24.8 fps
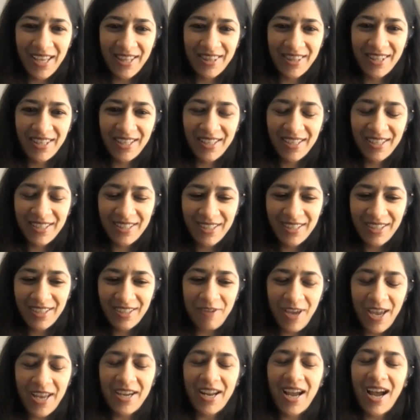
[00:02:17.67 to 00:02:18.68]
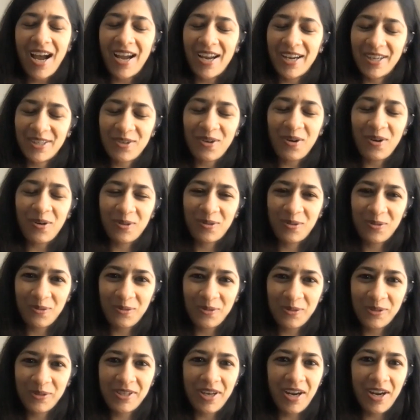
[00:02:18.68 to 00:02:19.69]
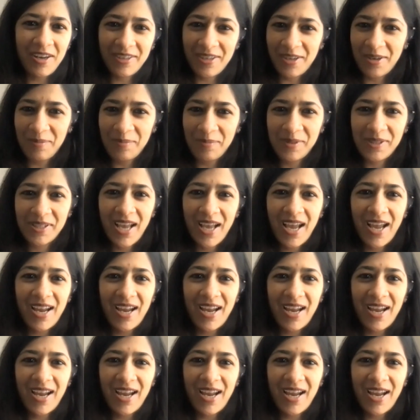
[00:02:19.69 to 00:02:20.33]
I think when I talk to startups